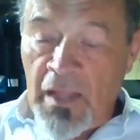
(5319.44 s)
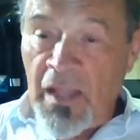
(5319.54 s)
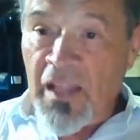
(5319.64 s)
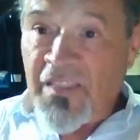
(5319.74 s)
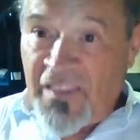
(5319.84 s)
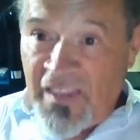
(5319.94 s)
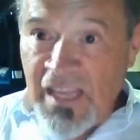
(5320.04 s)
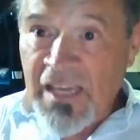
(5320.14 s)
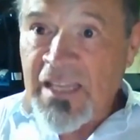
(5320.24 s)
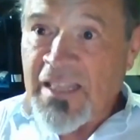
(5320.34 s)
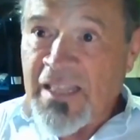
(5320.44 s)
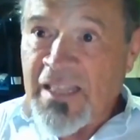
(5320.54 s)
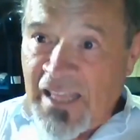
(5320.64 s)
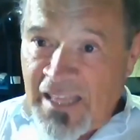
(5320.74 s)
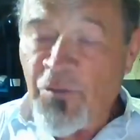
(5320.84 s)
think
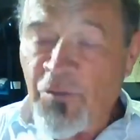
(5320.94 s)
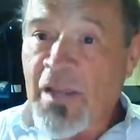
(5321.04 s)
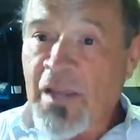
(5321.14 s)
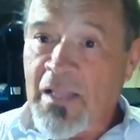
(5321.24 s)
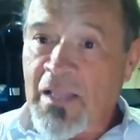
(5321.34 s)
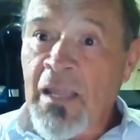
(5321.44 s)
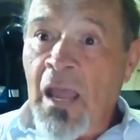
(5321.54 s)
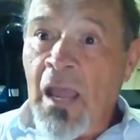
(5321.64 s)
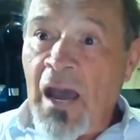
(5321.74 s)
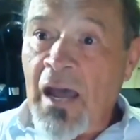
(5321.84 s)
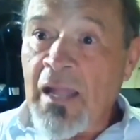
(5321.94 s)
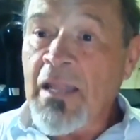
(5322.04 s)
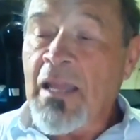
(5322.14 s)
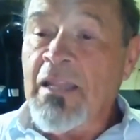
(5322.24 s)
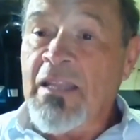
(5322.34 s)
scientifically, and